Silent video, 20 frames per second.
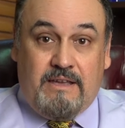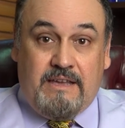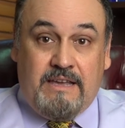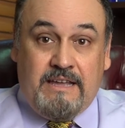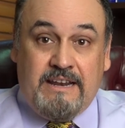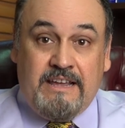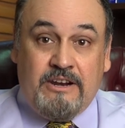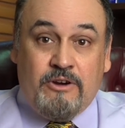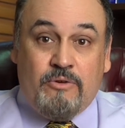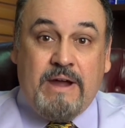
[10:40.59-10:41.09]

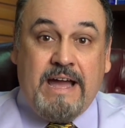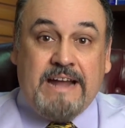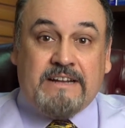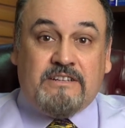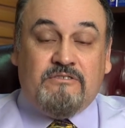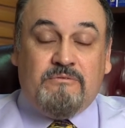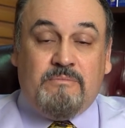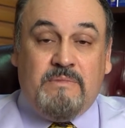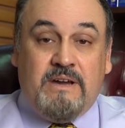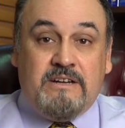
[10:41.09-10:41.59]
in
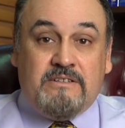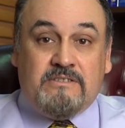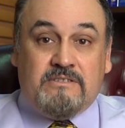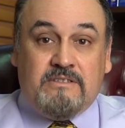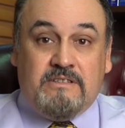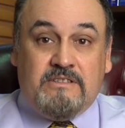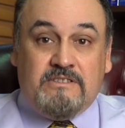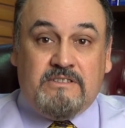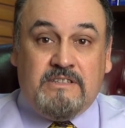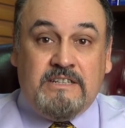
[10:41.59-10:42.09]
interactive
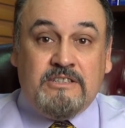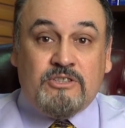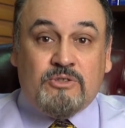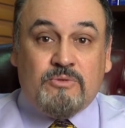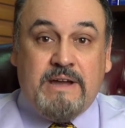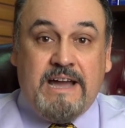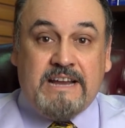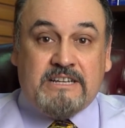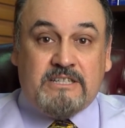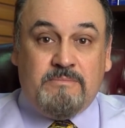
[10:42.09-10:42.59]
medicine is an
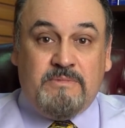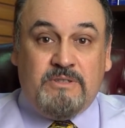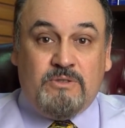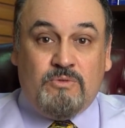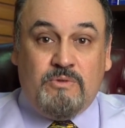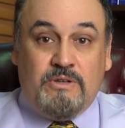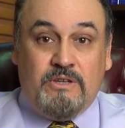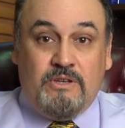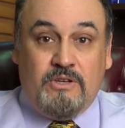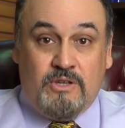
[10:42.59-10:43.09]
interaction
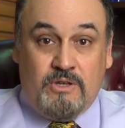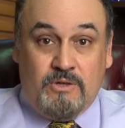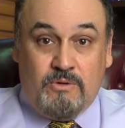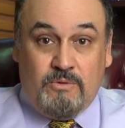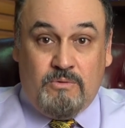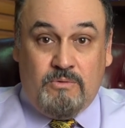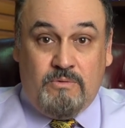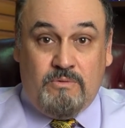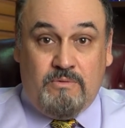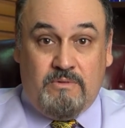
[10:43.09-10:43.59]
between
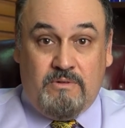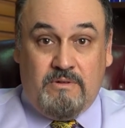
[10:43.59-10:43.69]
you,